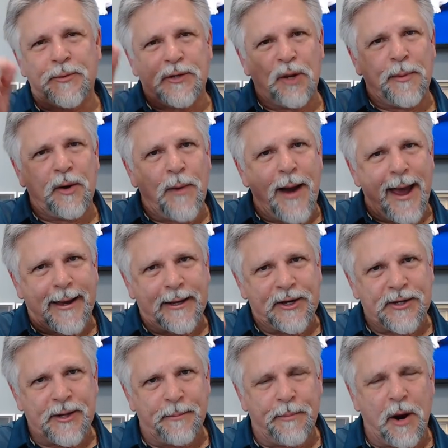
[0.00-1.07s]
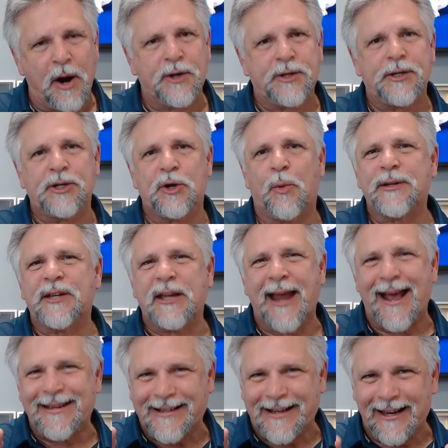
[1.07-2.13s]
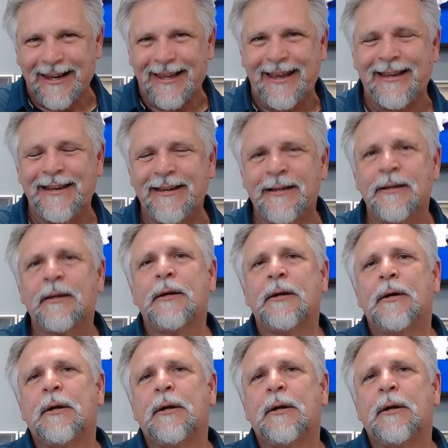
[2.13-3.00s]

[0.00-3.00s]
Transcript: It was a little bit ragged in some parts, and so it wasn't as clean.